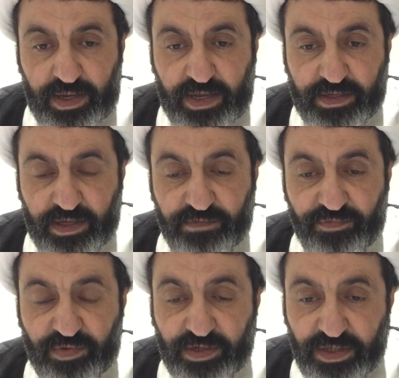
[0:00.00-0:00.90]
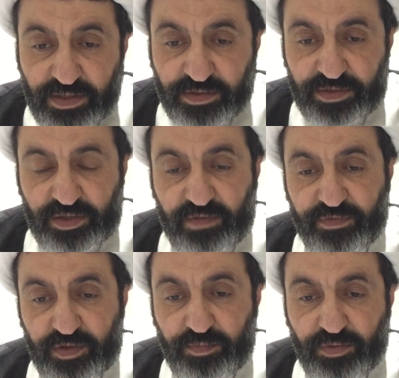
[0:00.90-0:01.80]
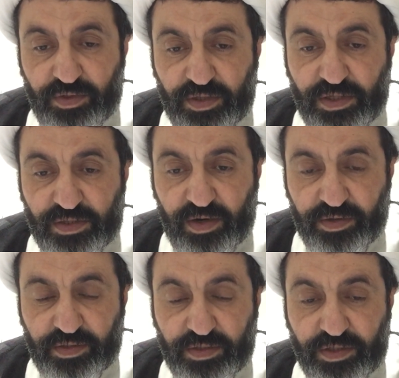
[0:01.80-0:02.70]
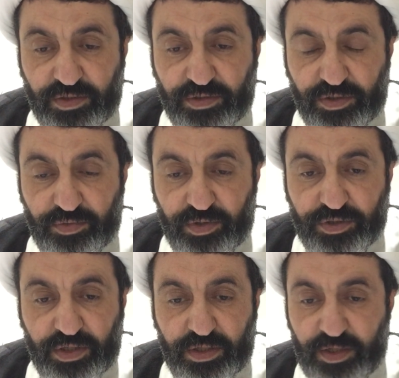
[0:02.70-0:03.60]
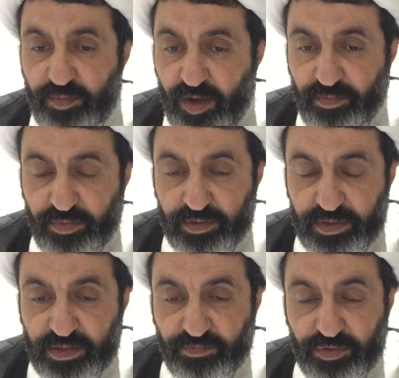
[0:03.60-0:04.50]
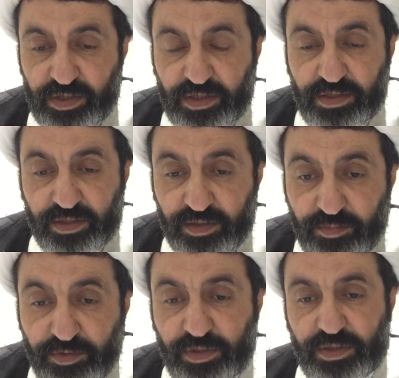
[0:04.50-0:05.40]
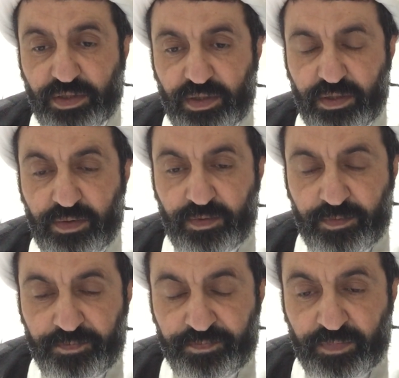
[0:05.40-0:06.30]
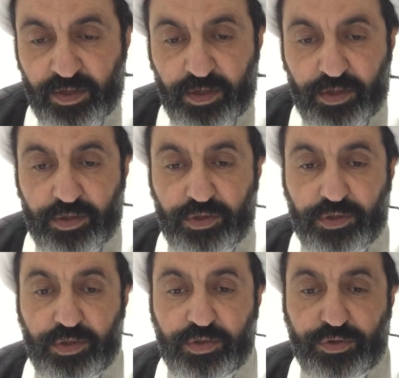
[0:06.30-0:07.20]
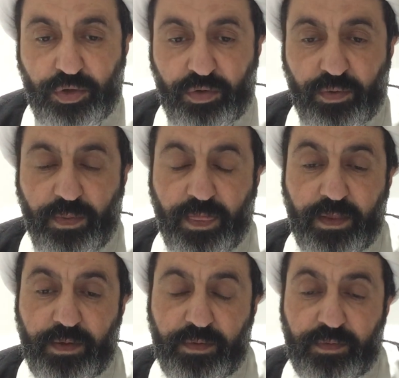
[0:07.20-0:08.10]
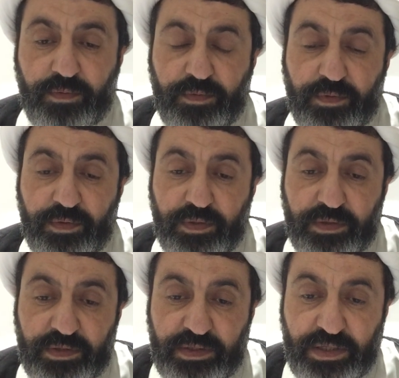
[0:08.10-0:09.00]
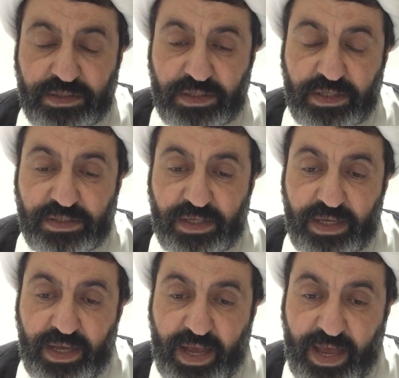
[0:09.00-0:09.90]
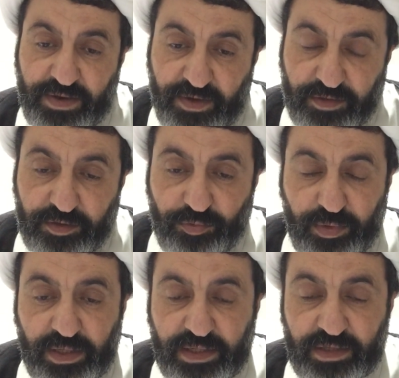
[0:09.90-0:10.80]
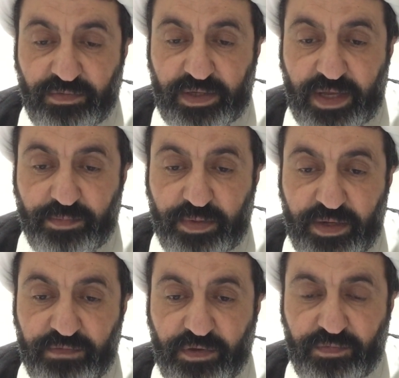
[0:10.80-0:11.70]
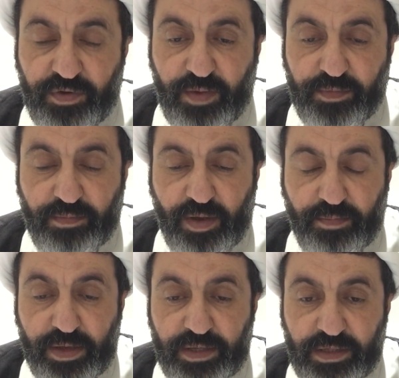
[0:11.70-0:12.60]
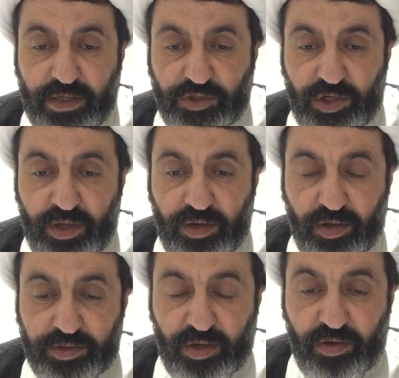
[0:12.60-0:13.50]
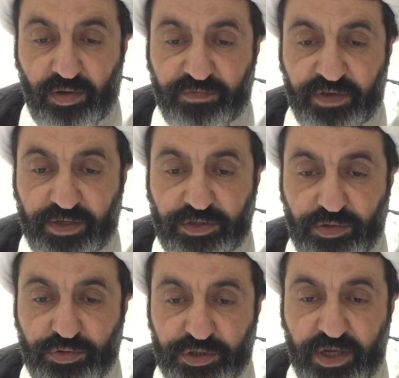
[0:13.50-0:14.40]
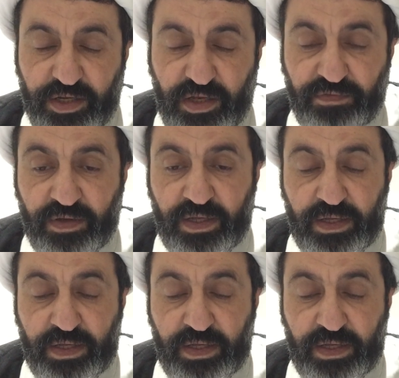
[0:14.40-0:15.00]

And if leaders of communities are in this situation, Imam then would lead the community. So, this is another way that we can benefit from Imam Mahdi Ajalallah Ta'ala Farajahu Sharif